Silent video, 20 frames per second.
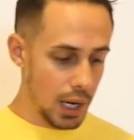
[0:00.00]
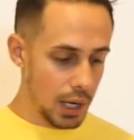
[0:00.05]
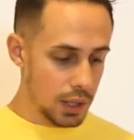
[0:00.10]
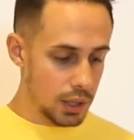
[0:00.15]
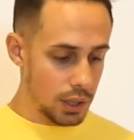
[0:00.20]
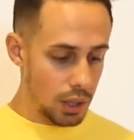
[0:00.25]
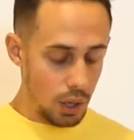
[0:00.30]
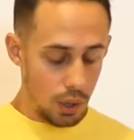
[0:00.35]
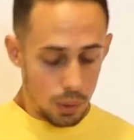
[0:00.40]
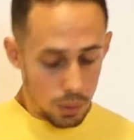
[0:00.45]

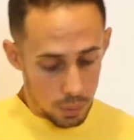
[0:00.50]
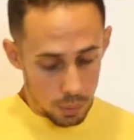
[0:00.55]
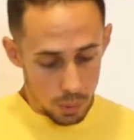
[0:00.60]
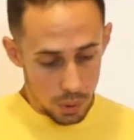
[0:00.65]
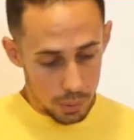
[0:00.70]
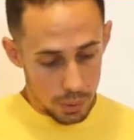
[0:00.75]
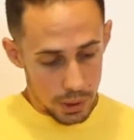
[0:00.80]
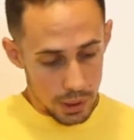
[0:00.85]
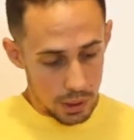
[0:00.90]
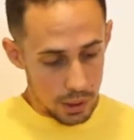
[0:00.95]
So
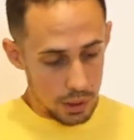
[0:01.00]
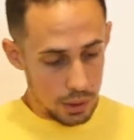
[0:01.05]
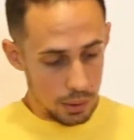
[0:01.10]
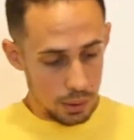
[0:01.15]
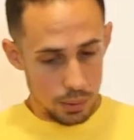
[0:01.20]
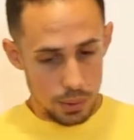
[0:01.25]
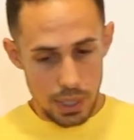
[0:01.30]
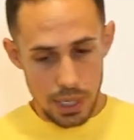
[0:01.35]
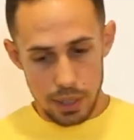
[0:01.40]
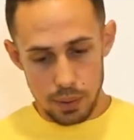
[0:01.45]
what we're going to
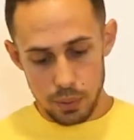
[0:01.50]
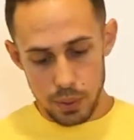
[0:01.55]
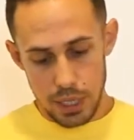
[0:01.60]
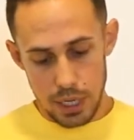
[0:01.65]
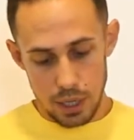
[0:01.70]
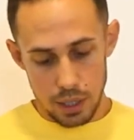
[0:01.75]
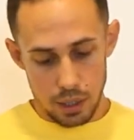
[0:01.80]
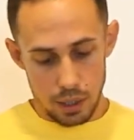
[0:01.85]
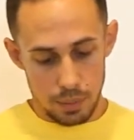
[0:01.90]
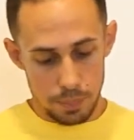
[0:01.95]
do
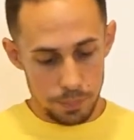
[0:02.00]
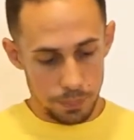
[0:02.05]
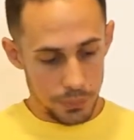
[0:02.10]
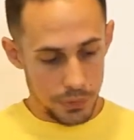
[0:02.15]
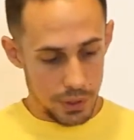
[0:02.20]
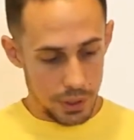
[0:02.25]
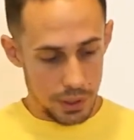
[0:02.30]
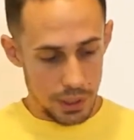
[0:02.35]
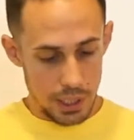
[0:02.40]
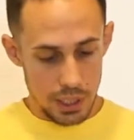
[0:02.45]
here,
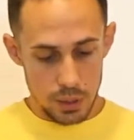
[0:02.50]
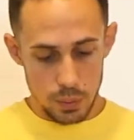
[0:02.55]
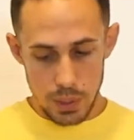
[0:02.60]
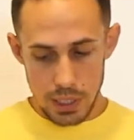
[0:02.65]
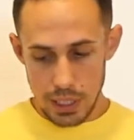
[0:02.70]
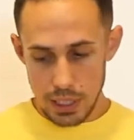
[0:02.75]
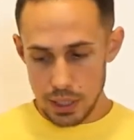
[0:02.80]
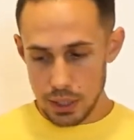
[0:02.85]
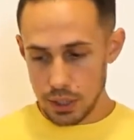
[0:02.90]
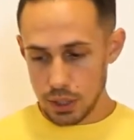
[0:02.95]
the things we
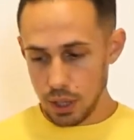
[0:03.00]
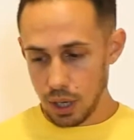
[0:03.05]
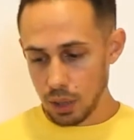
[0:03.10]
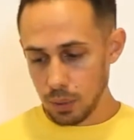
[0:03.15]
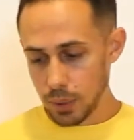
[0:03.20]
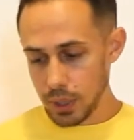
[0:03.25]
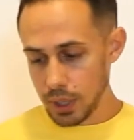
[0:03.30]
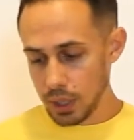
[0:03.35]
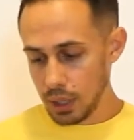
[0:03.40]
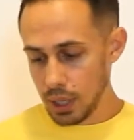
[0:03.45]
need to start
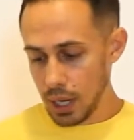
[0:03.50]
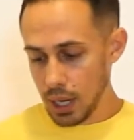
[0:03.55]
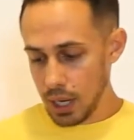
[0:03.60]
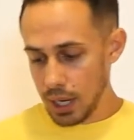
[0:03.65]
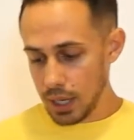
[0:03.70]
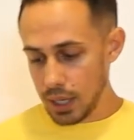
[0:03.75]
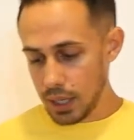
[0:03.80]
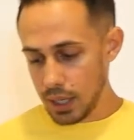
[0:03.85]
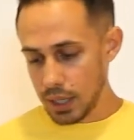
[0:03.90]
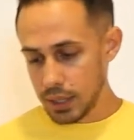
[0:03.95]
with
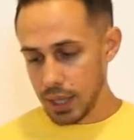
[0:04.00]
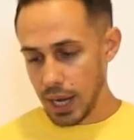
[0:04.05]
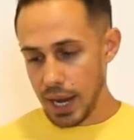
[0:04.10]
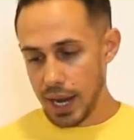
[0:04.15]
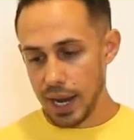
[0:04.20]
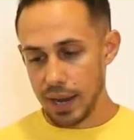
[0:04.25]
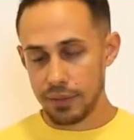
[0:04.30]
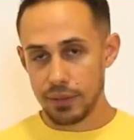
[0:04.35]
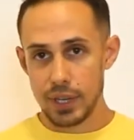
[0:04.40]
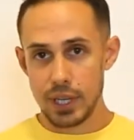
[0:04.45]
is I
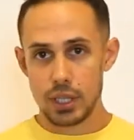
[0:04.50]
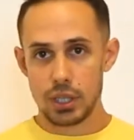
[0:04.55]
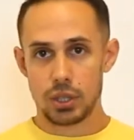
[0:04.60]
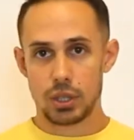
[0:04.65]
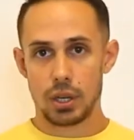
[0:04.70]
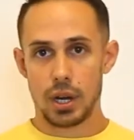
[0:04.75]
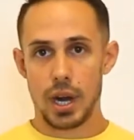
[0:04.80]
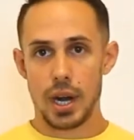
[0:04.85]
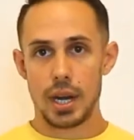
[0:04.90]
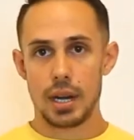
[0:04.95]
have this
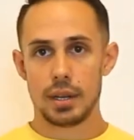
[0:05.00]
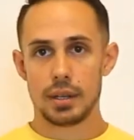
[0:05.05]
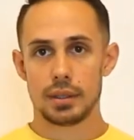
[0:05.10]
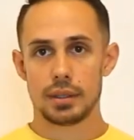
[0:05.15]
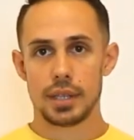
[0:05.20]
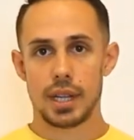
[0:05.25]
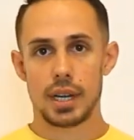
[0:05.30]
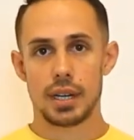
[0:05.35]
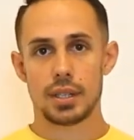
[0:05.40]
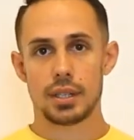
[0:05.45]
tray
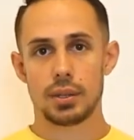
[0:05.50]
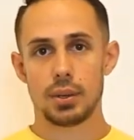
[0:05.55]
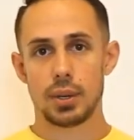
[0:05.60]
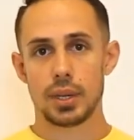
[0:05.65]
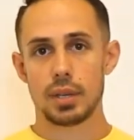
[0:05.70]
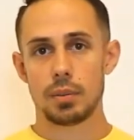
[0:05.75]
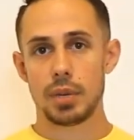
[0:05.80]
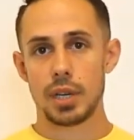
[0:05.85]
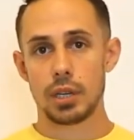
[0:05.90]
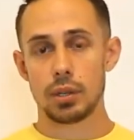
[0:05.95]
that is
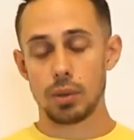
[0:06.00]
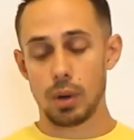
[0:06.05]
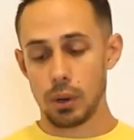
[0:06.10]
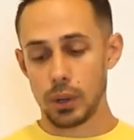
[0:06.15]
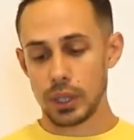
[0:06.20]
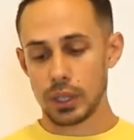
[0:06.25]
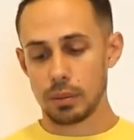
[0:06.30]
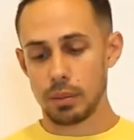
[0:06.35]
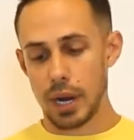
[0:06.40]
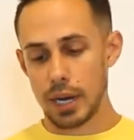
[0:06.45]
going to be
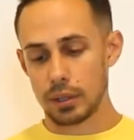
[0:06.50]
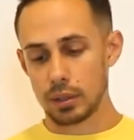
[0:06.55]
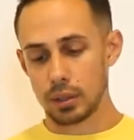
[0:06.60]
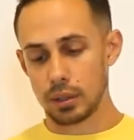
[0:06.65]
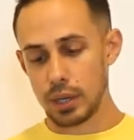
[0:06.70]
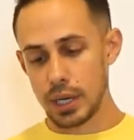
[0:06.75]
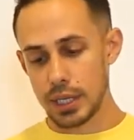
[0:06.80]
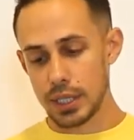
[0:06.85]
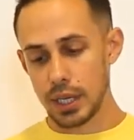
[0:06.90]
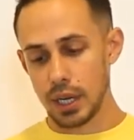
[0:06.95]
growing the
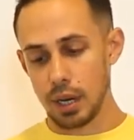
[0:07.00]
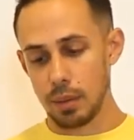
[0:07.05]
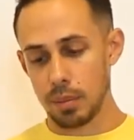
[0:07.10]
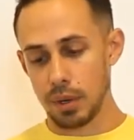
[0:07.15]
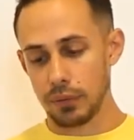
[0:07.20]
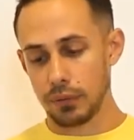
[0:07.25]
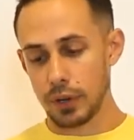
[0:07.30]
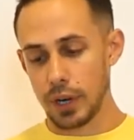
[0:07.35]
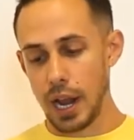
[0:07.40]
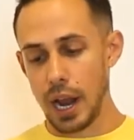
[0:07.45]
microgreens in it,
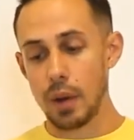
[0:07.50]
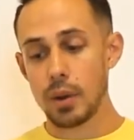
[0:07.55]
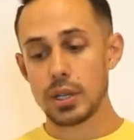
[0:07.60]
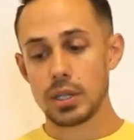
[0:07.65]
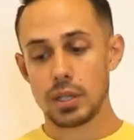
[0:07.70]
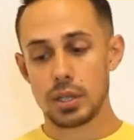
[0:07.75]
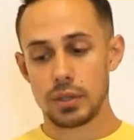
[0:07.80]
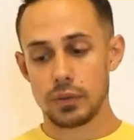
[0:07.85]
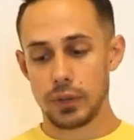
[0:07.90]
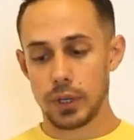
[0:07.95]
but for now
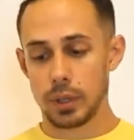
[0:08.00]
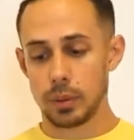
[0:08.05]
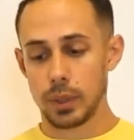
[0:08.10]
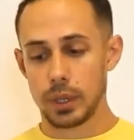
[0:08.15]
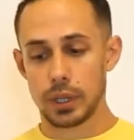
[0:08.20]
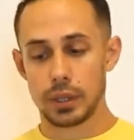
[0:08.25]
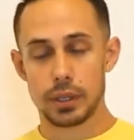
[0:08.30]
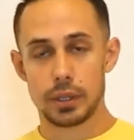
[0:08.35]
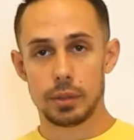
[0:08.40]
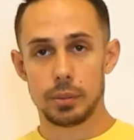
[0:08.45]
it's just filled
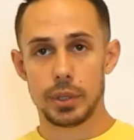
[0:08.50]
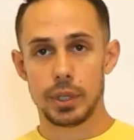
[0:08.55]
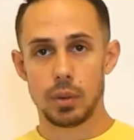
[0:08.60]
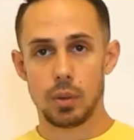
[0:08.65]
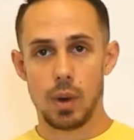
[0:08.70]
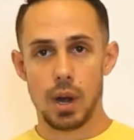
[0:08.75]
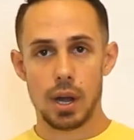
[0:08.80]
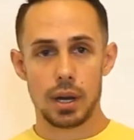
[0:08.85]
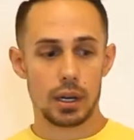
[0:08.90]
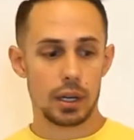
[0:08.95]
with a little bit of
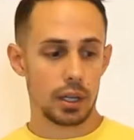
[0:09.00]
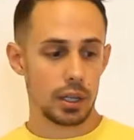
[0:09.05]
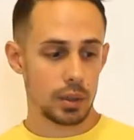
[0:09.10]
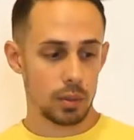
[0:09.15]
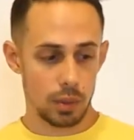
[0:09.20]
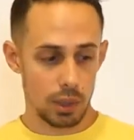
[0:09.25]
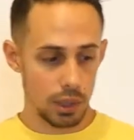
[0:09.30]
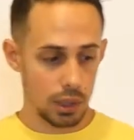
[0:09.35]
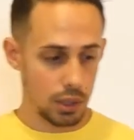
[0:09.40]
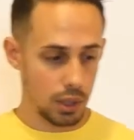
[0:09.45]
water because
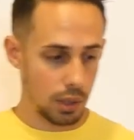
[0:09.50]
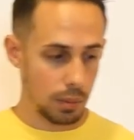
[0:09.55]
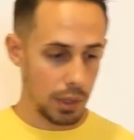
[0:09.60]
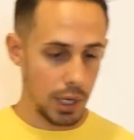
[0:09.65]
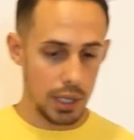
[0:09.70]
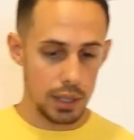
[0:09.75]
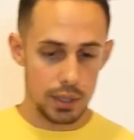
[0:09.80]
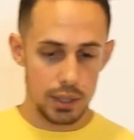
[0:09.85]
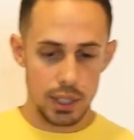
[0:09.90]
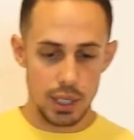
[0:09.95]
we're going to
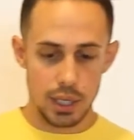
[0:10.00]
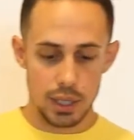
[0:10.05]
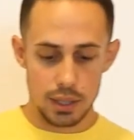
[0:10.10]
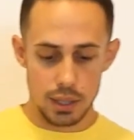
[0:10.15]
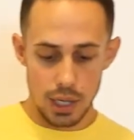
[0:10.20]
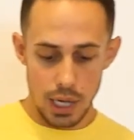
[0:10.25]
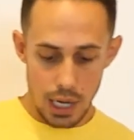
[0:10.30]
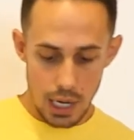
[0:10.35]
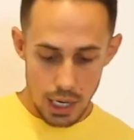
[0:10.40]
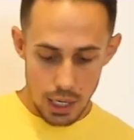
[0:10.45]
germinate the seeds.